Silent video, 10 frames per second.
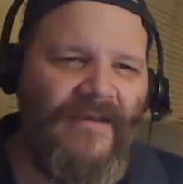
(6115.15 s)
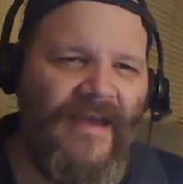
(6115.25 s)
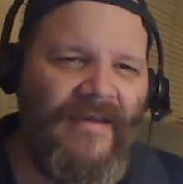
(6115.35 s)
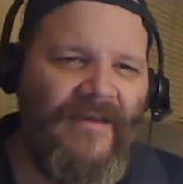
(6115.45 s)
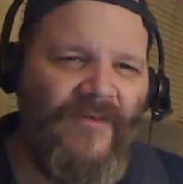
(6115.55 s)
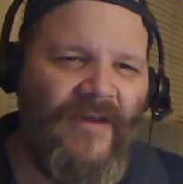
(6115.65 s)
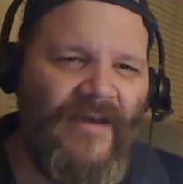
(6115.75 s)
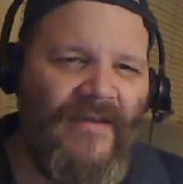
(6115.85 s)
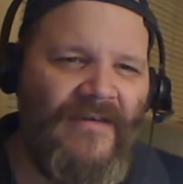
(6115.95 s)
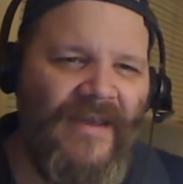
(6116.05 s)
kind
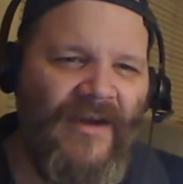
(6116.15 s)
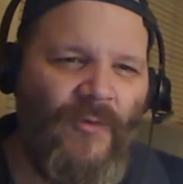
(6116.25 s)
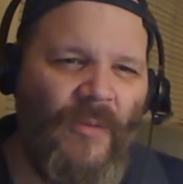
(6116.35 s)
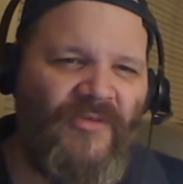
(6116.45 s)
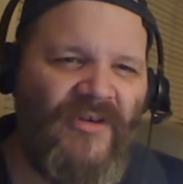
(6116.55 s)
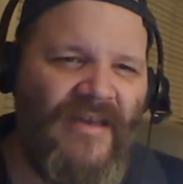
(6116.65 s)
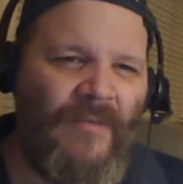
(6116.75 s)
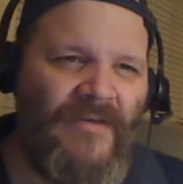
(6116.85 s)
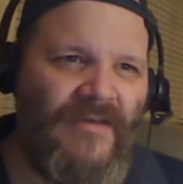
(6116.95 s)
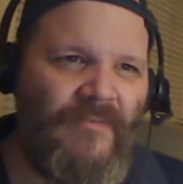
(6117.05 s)
of rips into
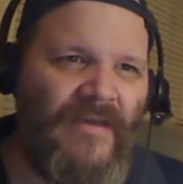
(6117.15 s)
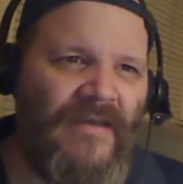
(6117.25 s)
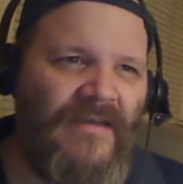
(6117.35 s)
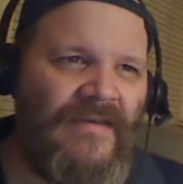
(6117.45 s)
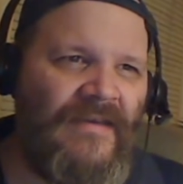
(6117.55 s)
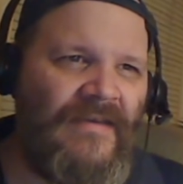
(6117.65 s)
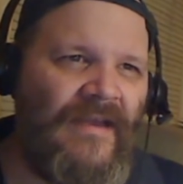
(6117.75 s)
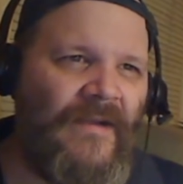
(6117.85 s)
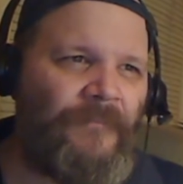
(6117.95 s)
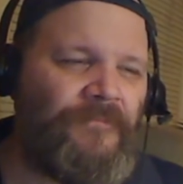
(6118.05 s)
him a little bit, and then
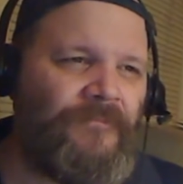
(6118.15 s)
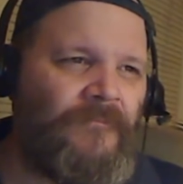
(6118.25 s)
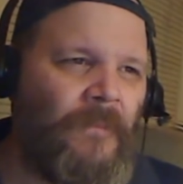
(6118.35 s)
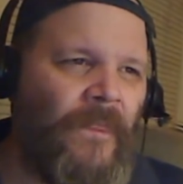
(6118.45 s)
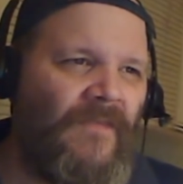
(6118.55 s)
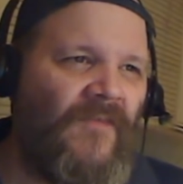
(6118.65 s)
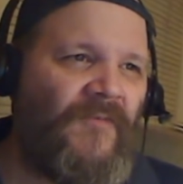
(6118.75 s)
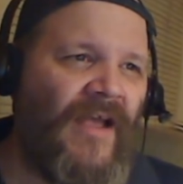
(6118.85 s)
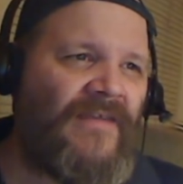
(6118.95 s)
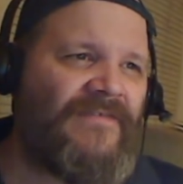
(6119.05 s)
the
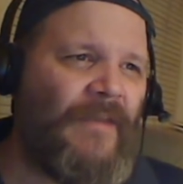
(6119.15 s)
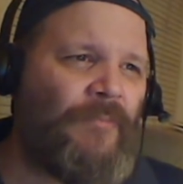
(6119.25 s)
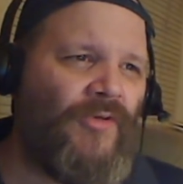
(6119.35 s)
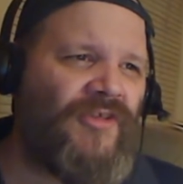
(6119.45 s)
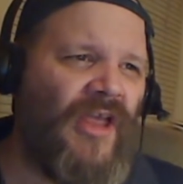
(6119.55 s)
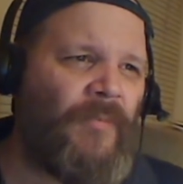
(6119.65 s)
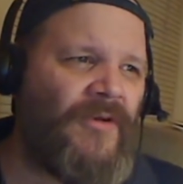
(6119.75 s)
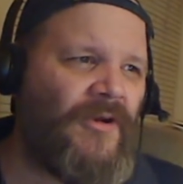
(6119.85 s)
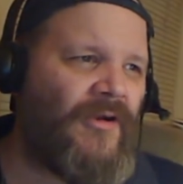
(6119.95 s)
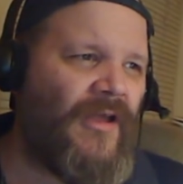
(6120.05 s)
fiance pulls up
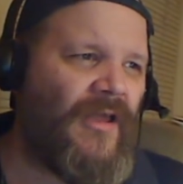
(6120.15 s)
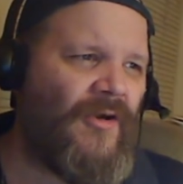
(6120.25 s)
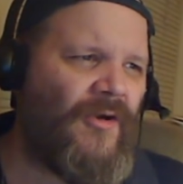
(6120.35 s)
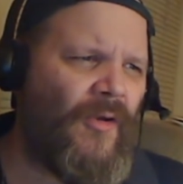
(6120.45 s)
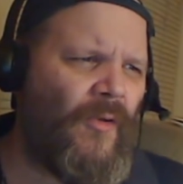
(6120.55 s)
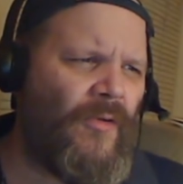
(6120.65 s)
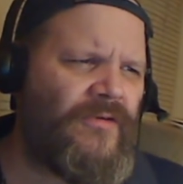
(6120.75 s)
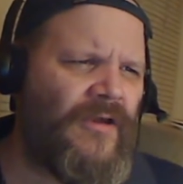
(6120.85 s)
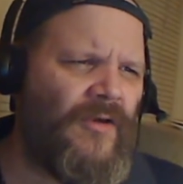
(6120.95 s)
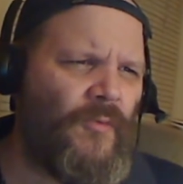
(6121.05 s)
in her
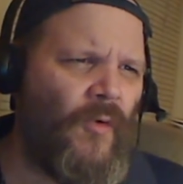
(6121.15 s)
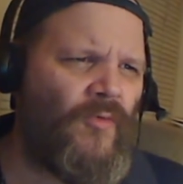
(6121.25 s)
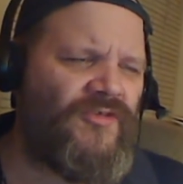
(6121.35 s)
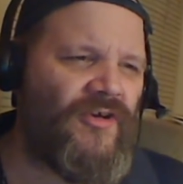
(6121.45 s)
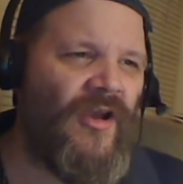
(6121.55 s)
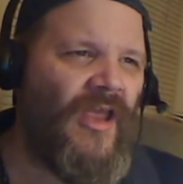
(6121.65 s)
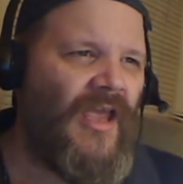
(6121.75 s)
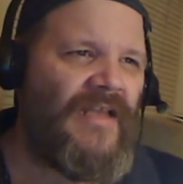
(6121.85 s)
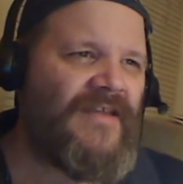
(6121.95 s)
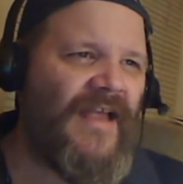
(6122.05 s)
old roadster. It's